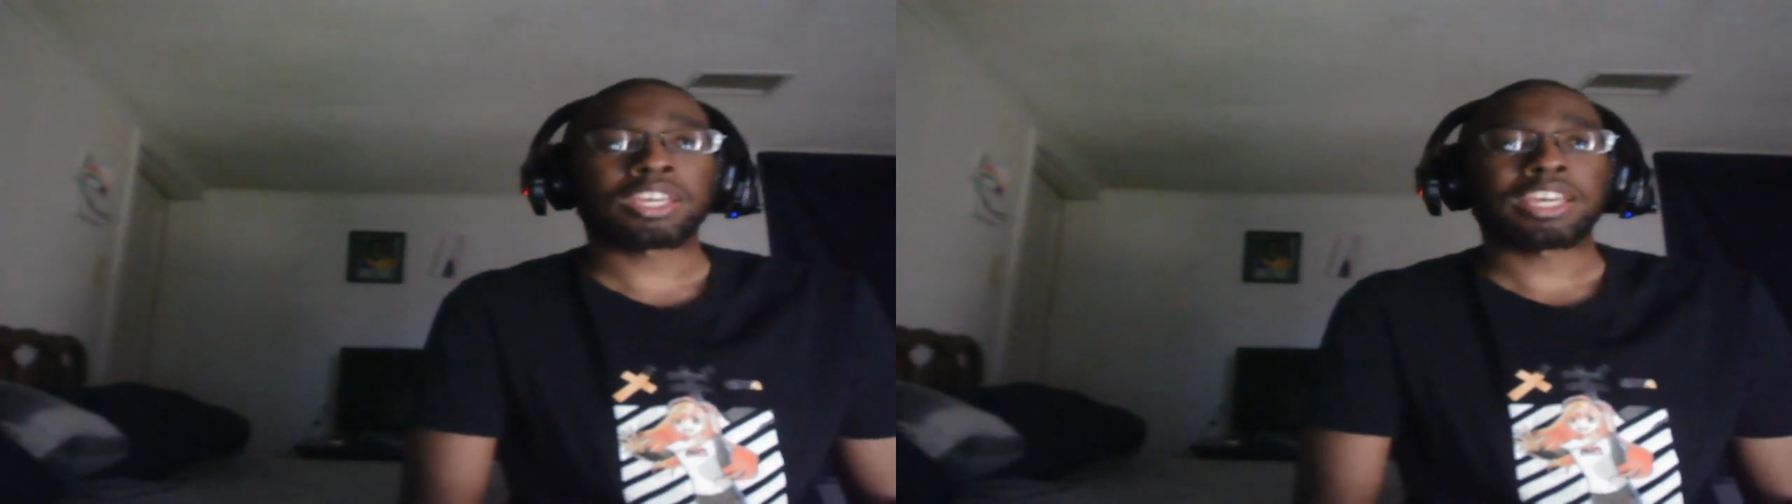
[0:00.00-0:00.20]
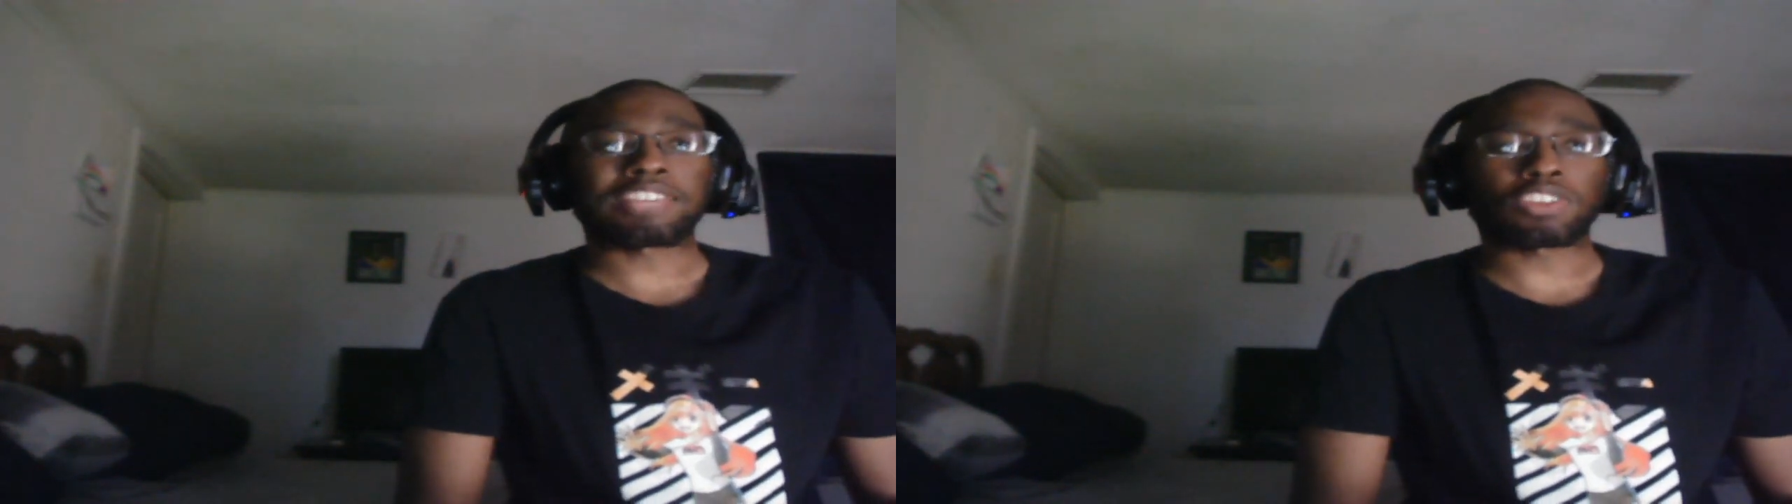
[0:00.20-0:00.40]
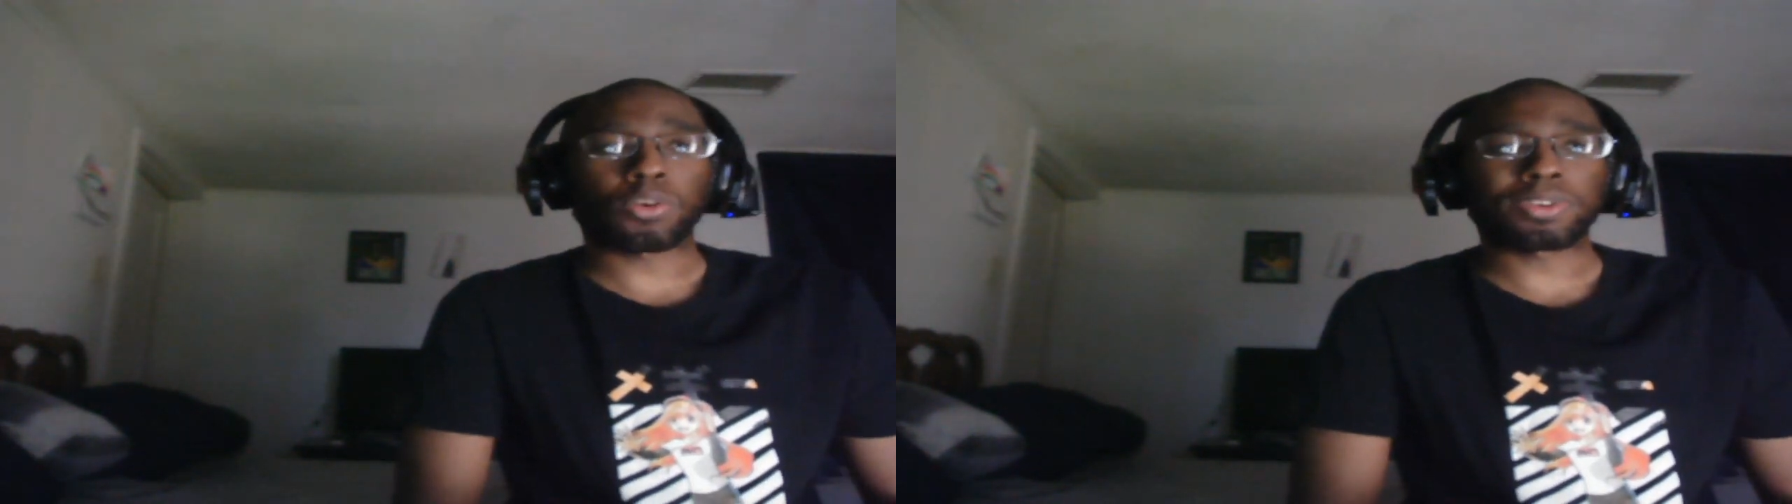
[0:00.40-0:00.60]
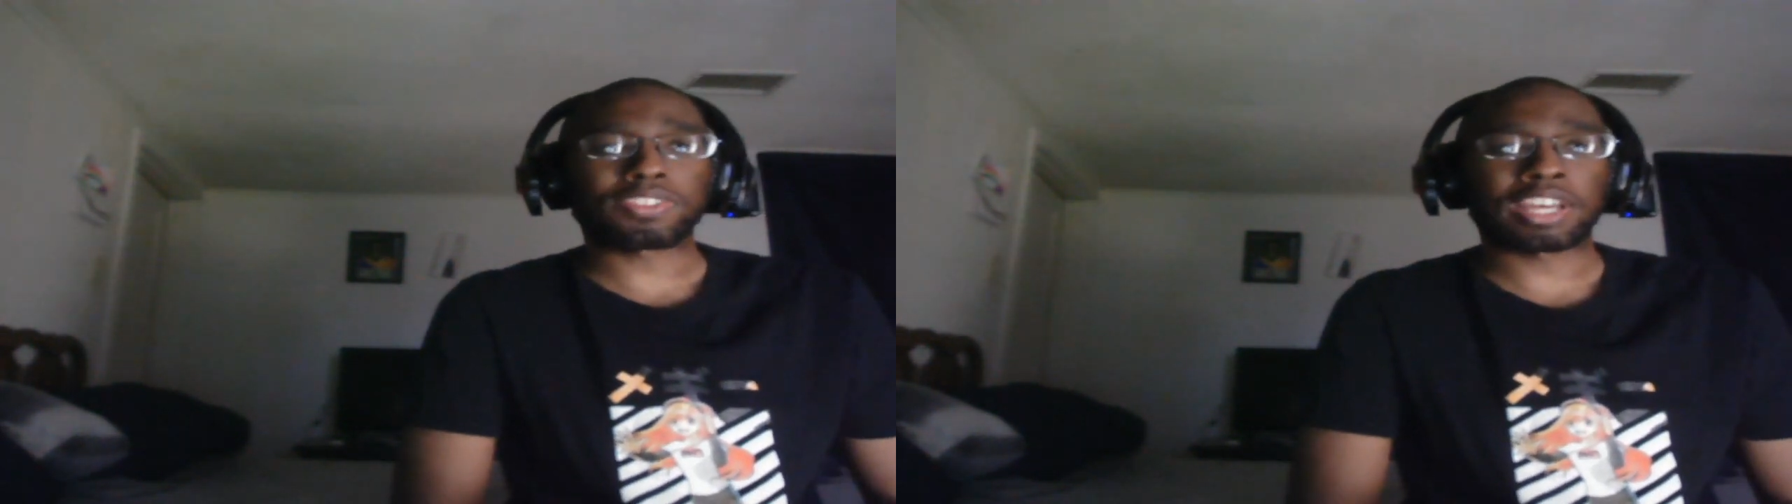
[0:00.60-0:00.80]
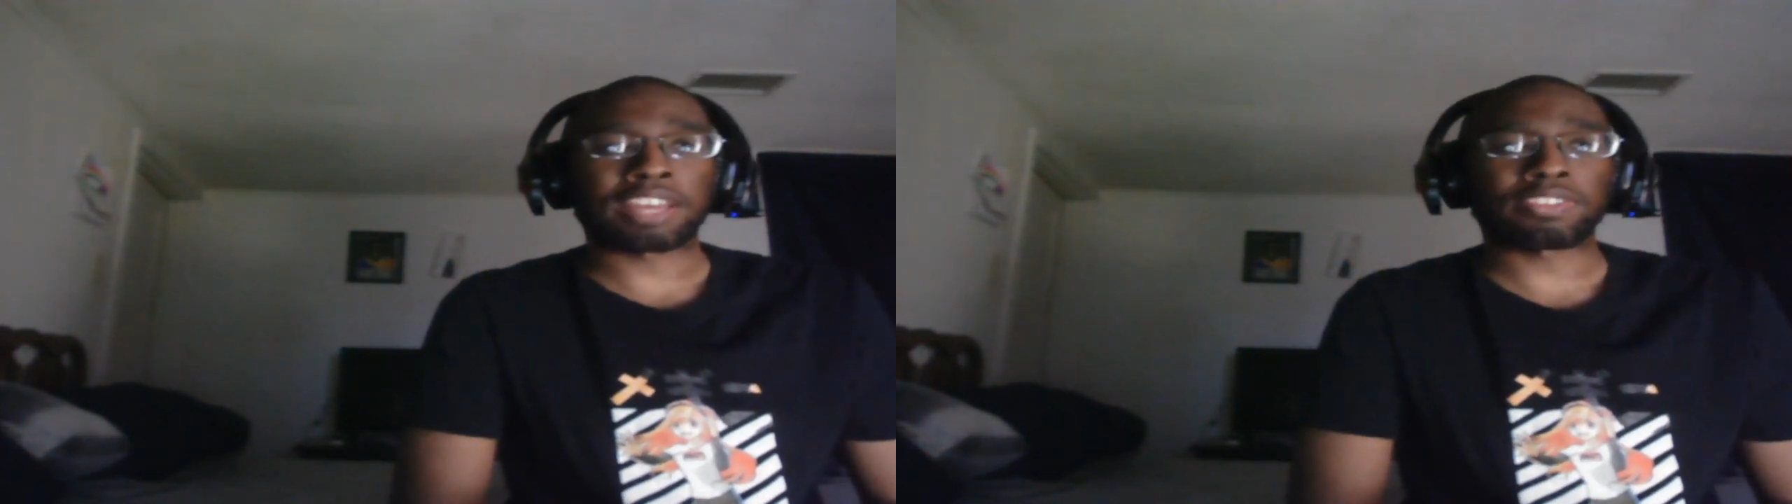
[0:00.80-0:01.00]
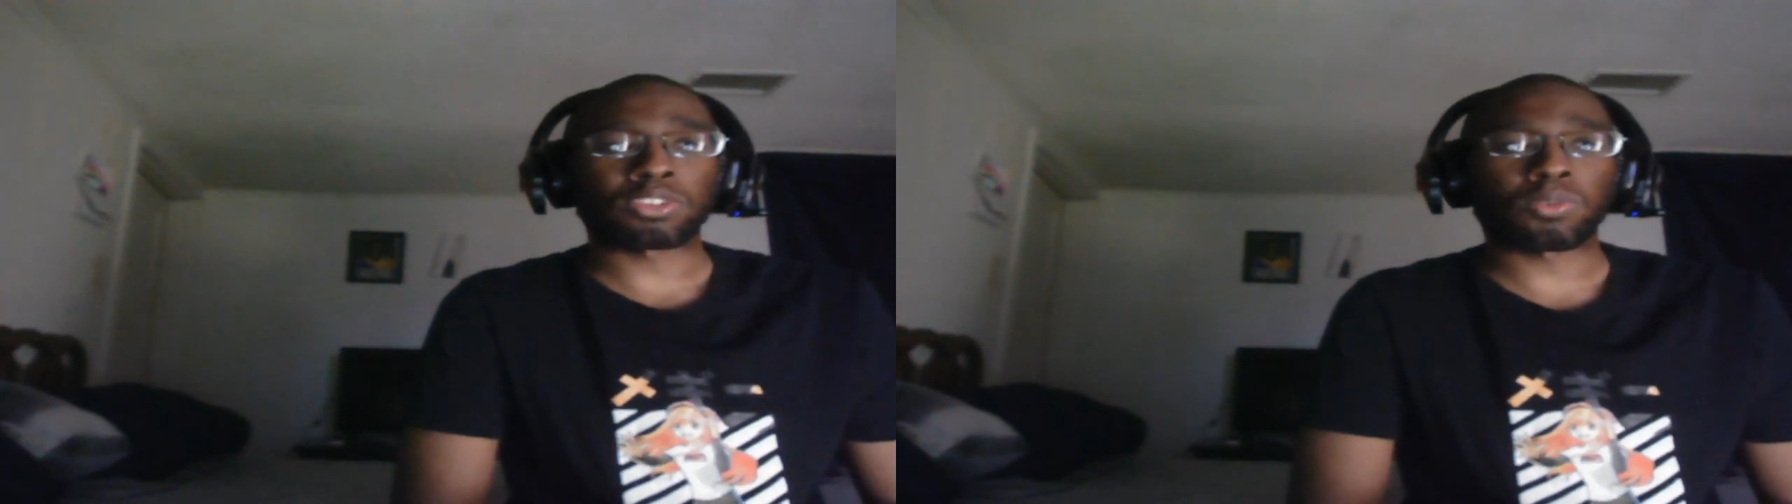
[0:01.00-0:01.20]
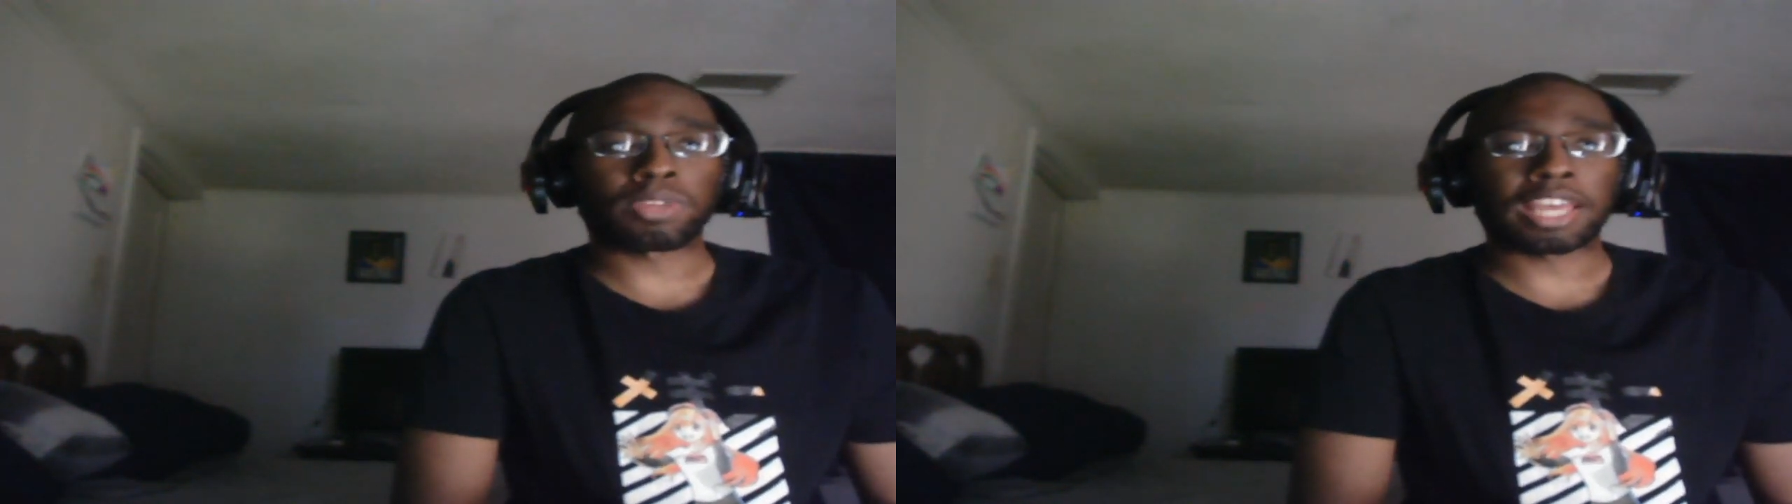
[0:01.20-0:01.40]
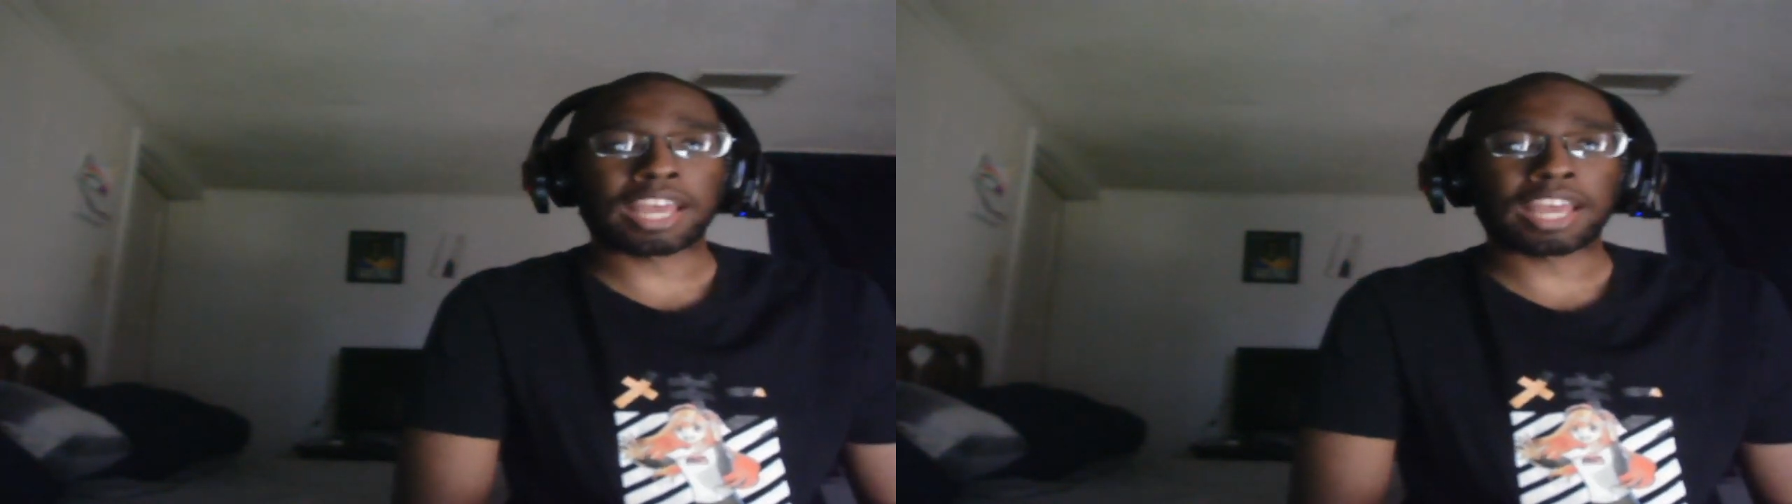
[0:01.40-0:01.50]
As always guys, I'm going to